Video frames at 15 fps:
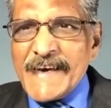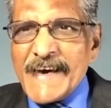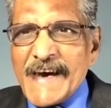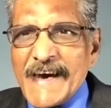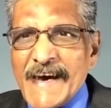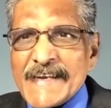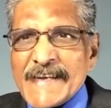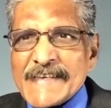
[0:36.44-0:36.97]

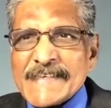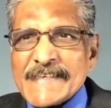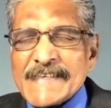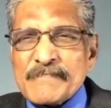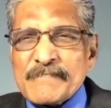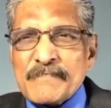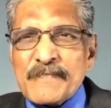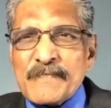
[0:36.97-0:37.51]
And
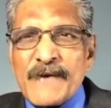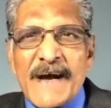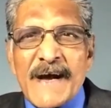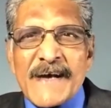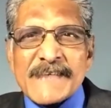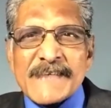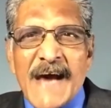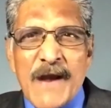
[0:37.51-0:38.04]

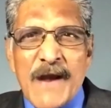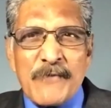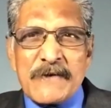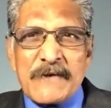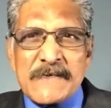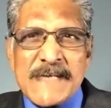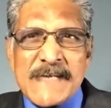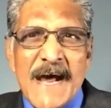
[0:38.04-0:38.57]
because I
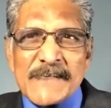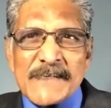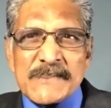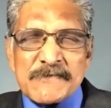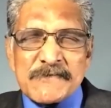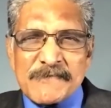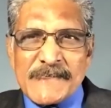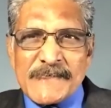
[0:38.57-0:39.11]
would not
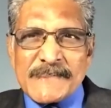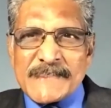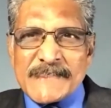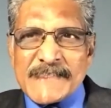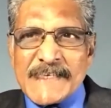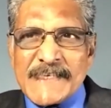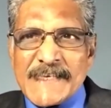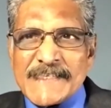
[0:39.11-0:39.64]
trust
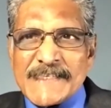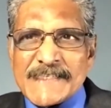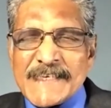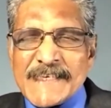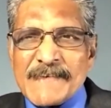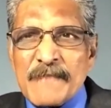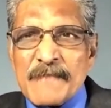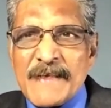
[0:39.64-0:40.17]
these
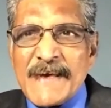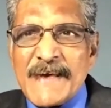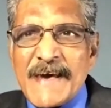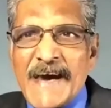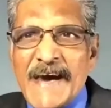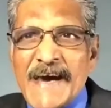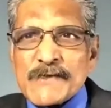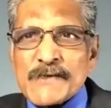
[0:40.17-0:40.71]

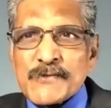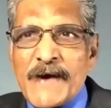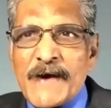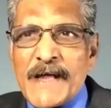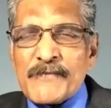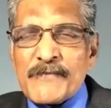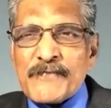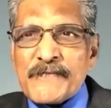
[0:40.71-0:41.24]

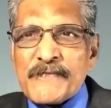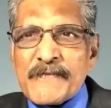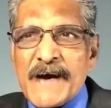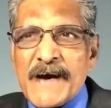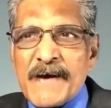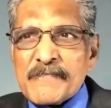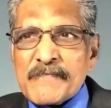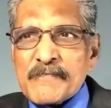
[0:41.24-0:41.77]
12
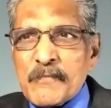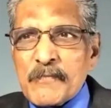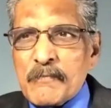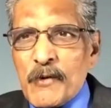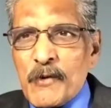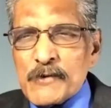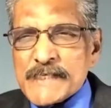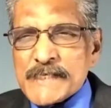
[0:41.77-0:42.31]

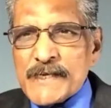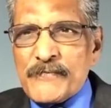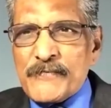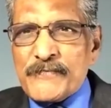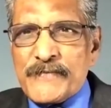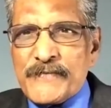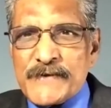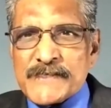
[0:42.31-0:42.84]
mostly
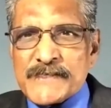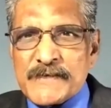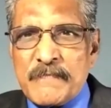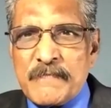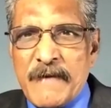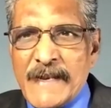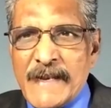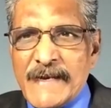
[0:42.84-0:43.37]

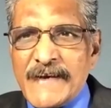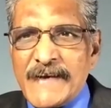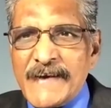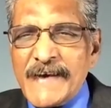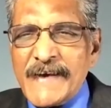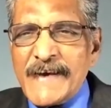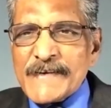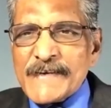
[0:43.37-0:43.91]
fishermen
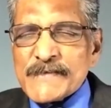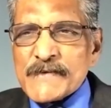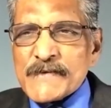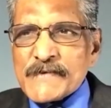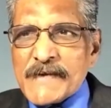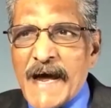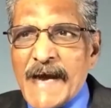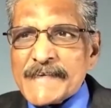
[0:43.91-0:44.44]
to
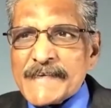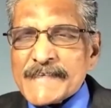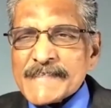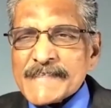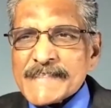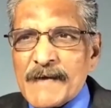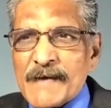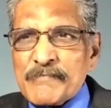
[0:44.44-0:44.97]
write
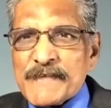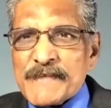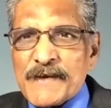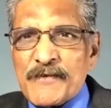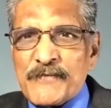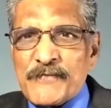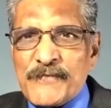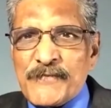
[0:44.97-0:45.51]

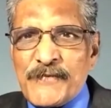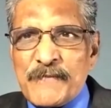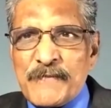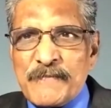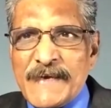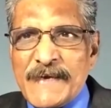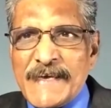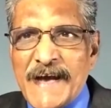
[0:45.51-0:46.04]
something for
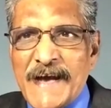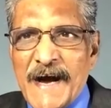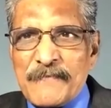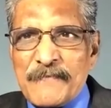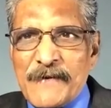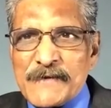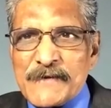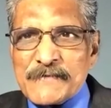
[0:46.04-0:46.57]
me
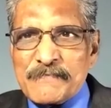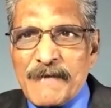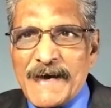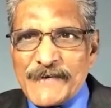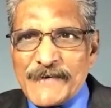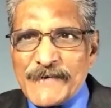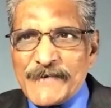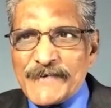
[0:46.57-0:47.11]
about my
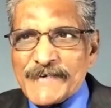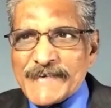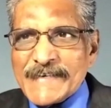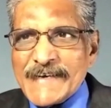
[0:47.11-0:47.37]
Lord.